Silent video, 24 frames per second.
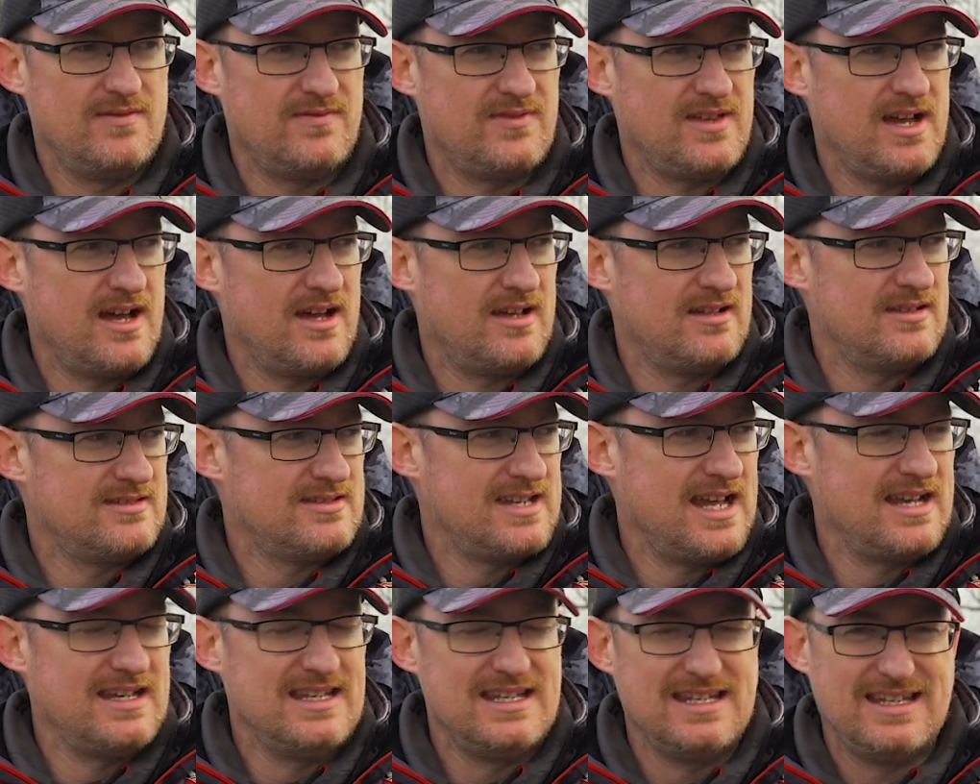that
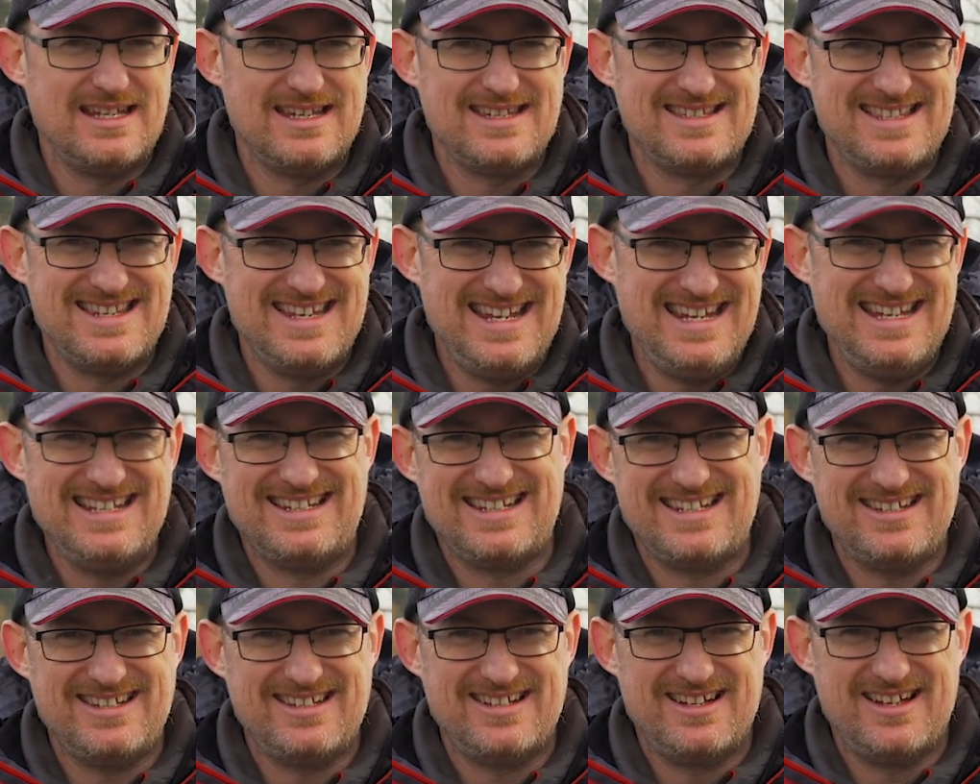technique is
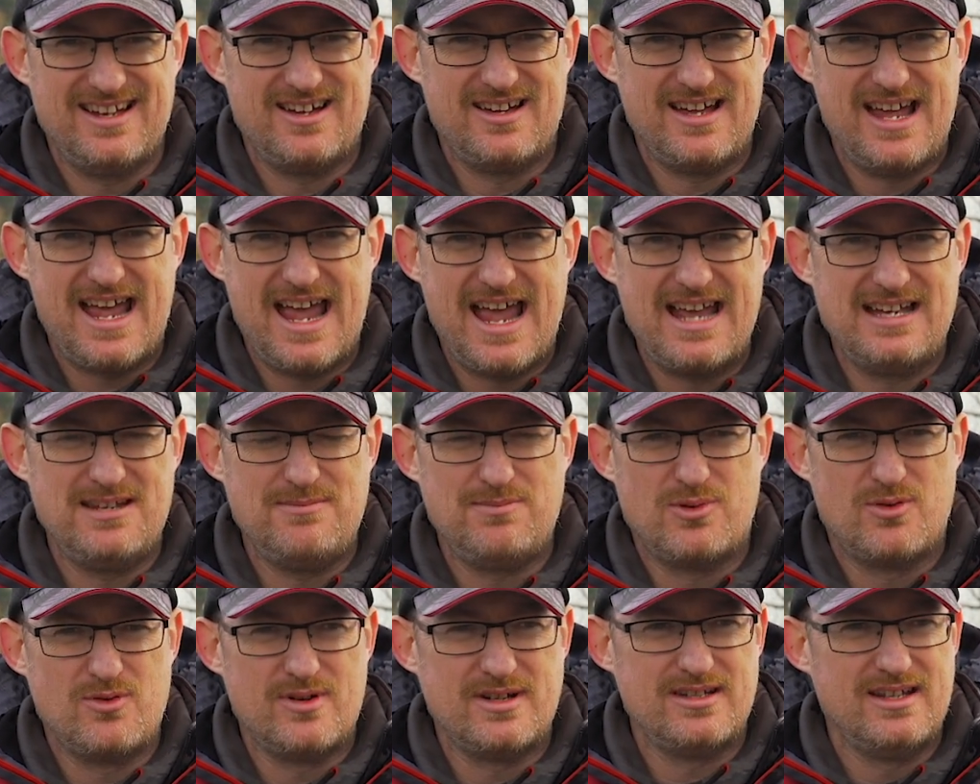needed at any
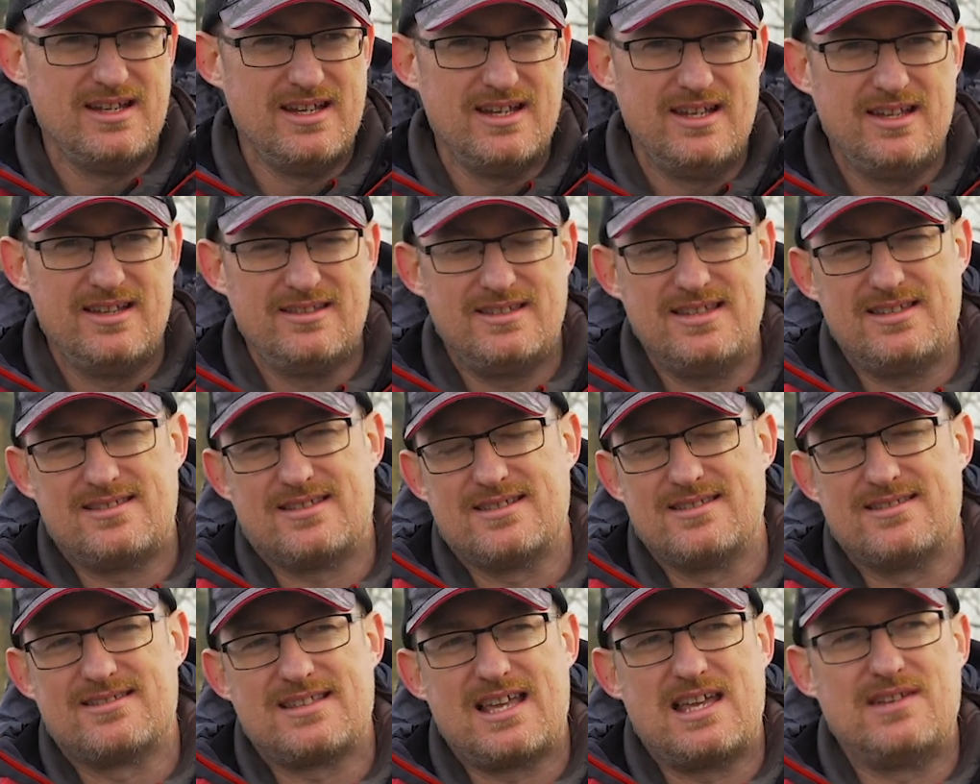point, this
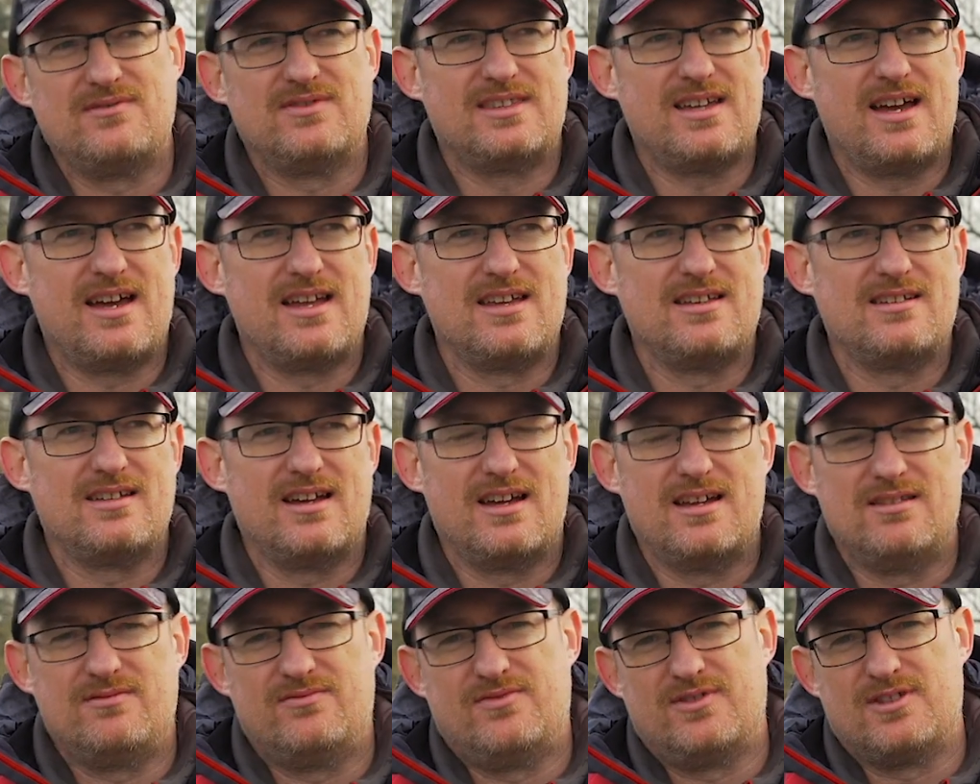can save a day.
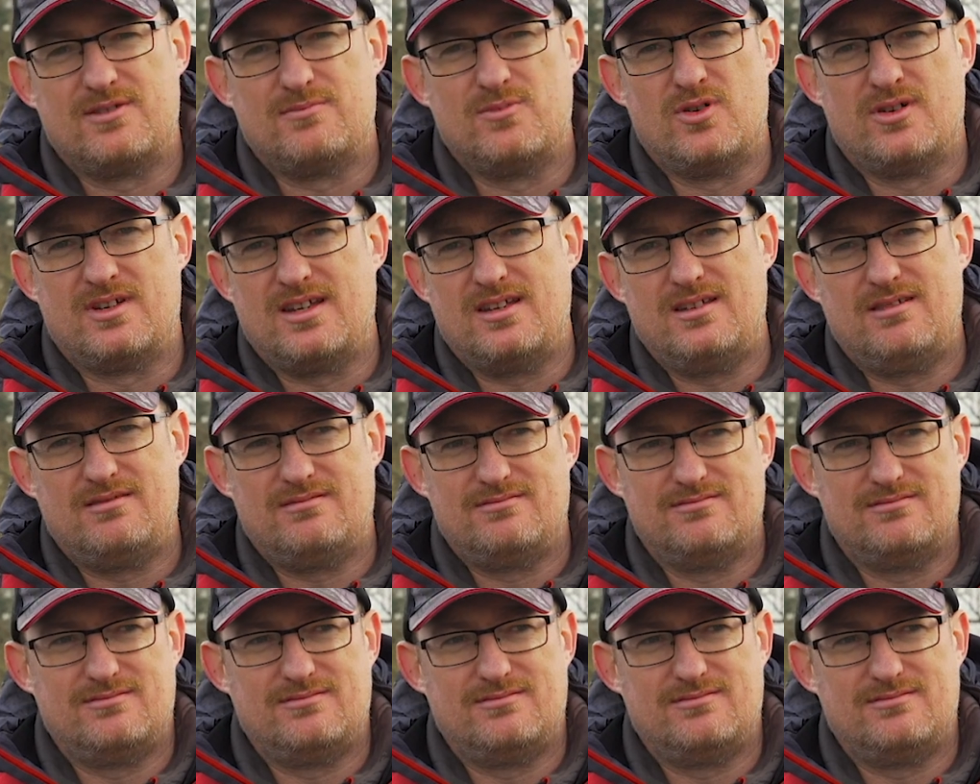And for the money,